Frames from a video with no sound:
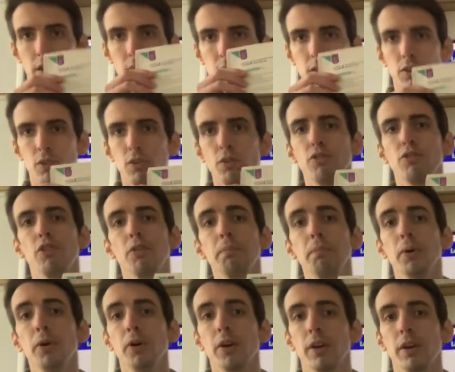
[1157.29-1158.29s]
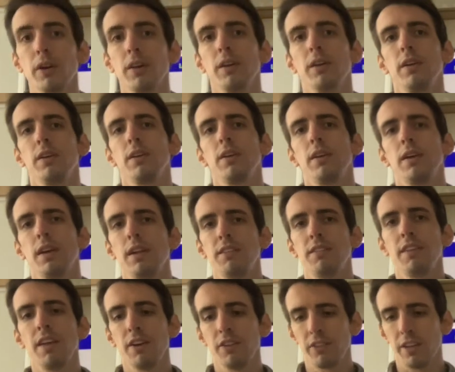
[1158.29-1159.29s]
Use your book. It's
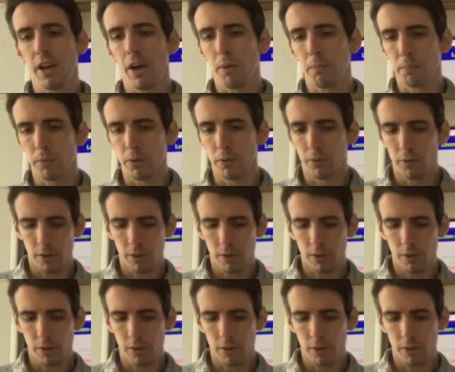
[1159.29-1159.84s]
there to help you.